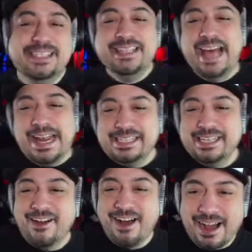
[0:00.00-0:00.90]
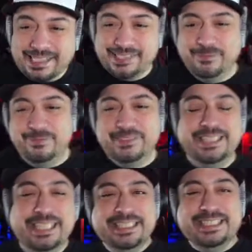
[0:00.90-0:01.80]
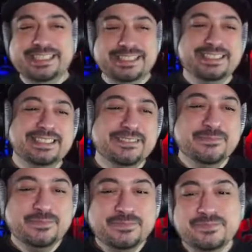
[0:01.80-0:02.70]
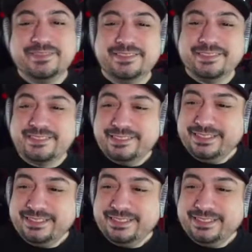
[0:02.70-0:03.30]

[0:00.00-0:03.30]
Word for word: That's awesome. That's like